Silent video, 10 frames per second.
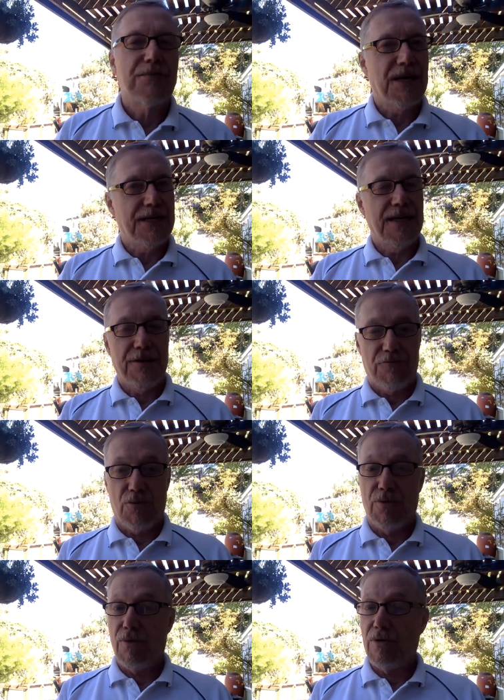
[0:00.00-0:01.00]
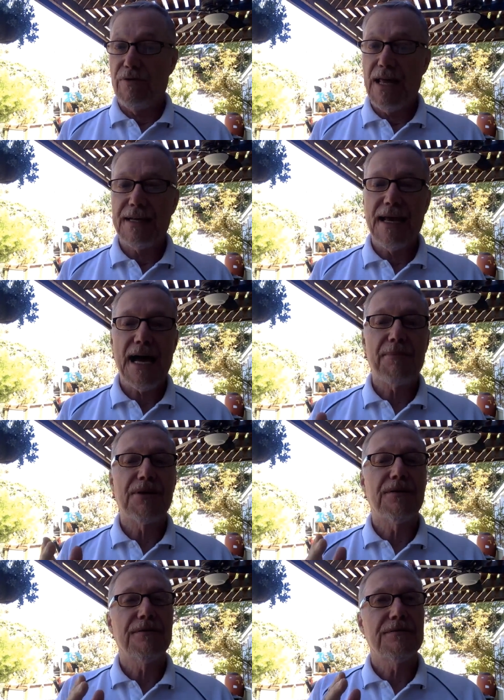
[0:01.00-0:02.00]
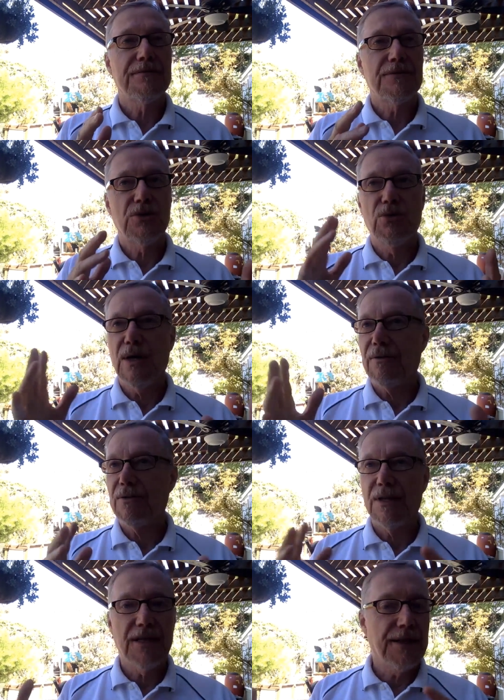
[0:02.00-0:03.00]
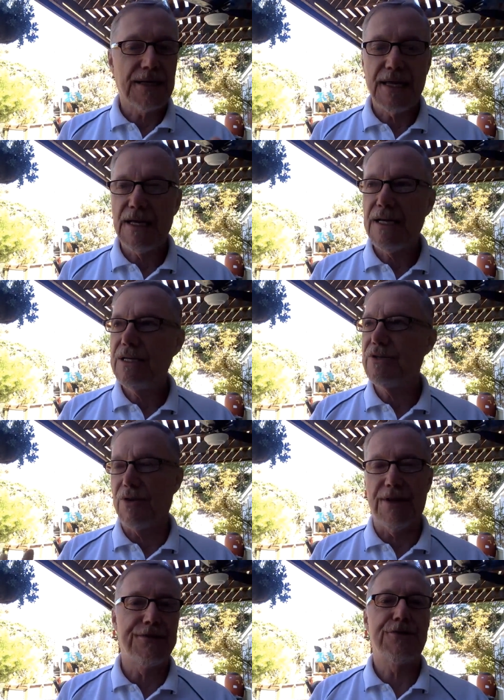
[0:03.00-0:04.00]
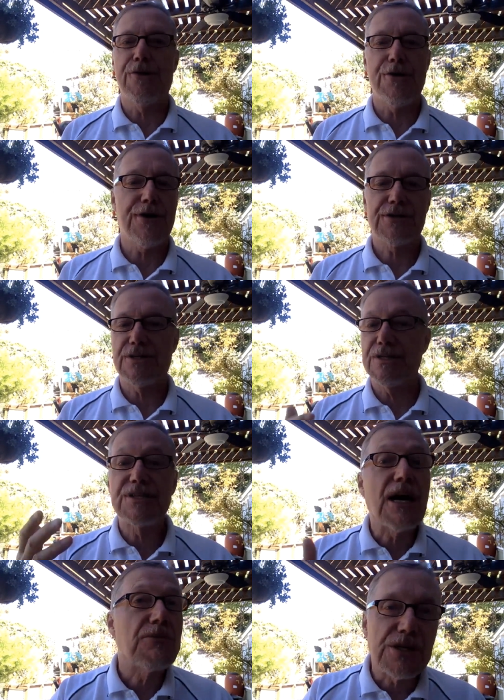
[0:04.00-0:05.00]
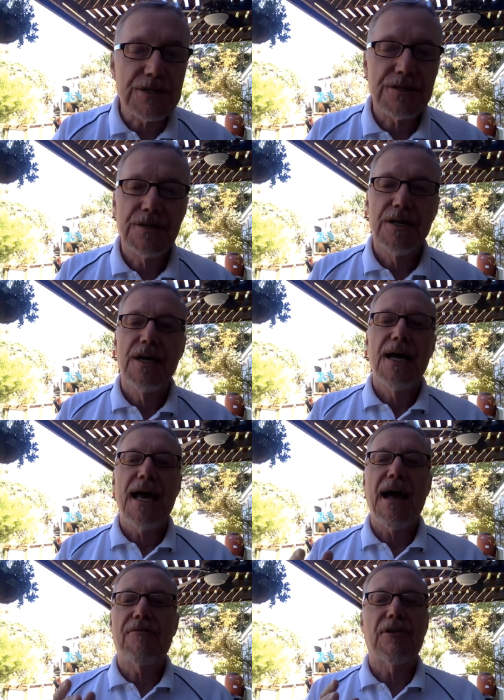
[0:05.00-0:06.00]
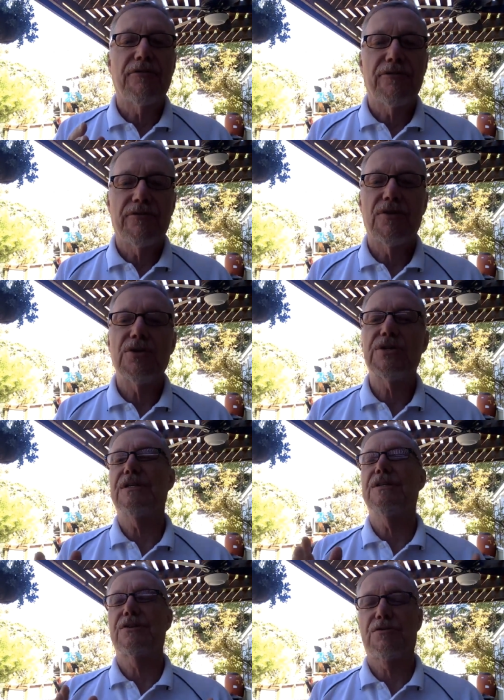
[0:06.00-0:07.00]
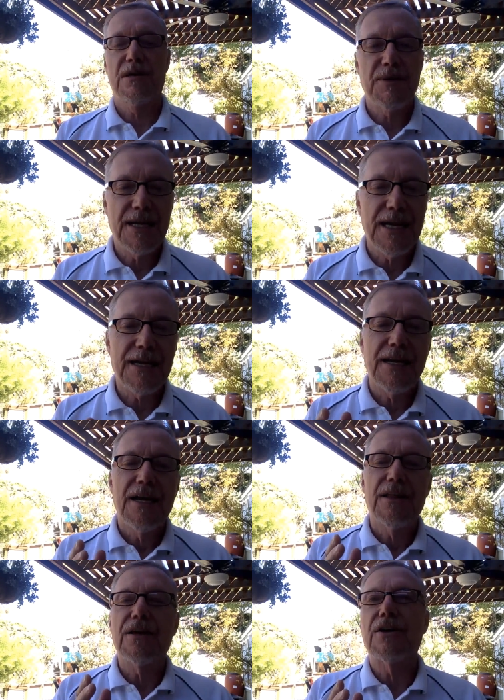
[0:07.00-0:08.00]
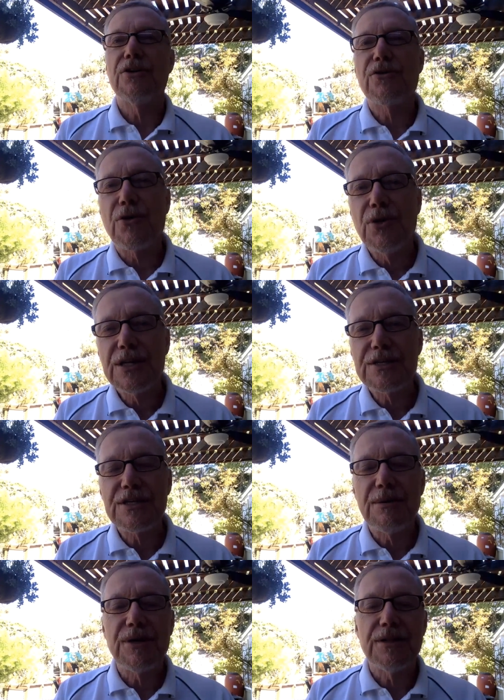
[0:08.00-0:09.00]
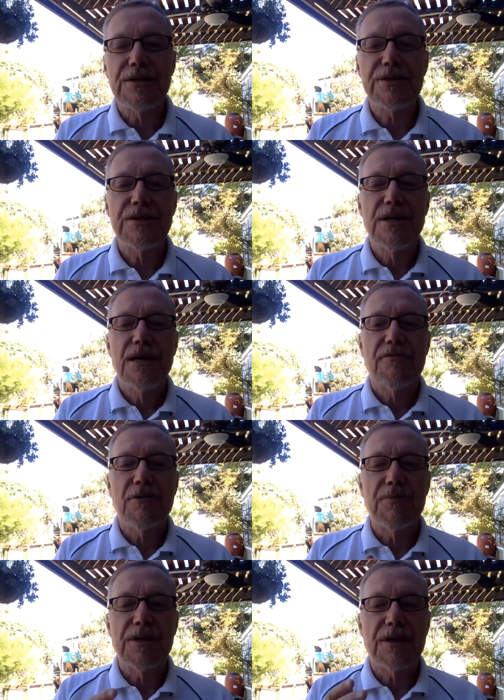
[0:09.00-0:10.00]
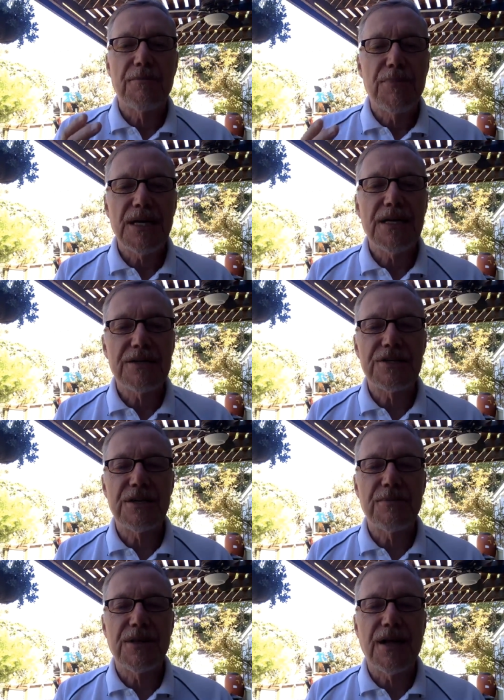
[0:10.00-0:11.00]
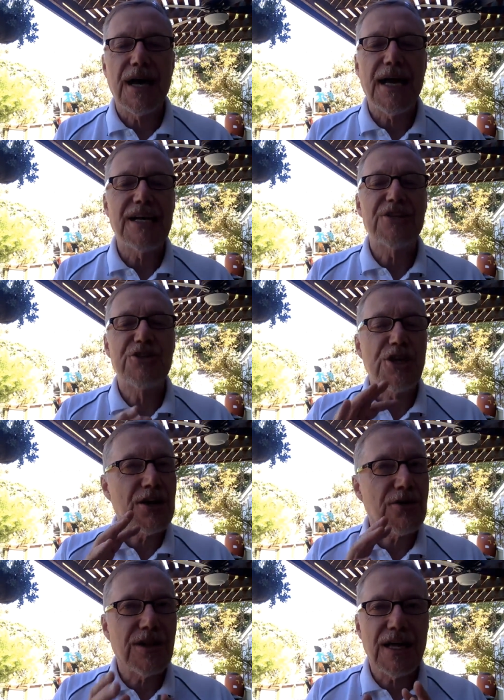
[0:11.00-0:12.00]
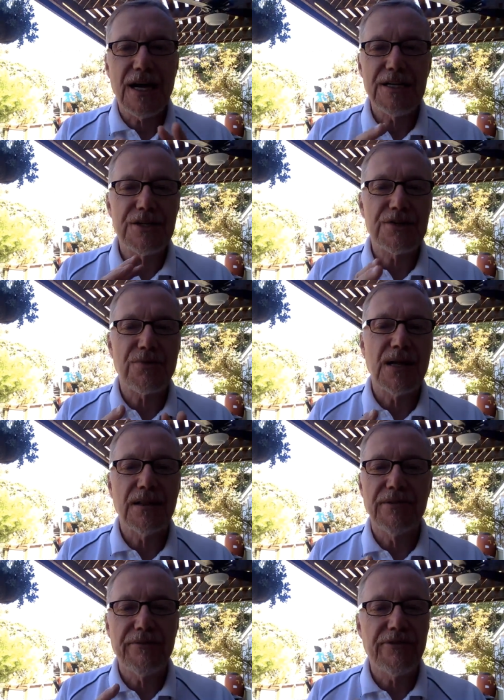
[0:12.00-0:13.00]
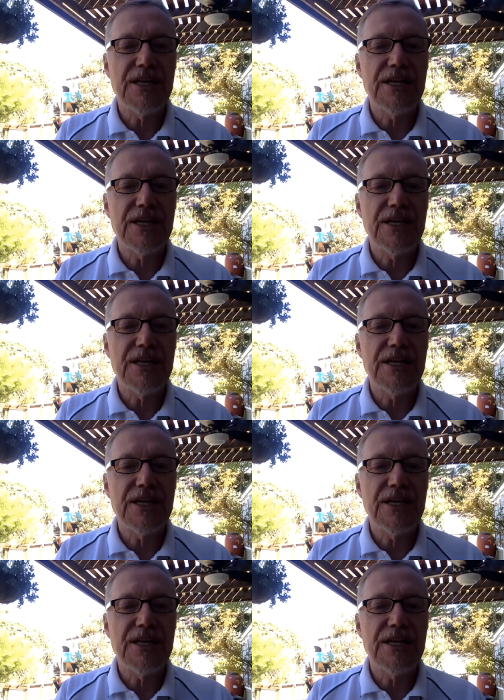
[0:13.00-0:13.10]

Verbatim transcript: But in for order for that to happen, whoever the, the kids or the dogs or the subjects have to first discriminate the controlling stimulus from the competing stimuli and generalize its relevant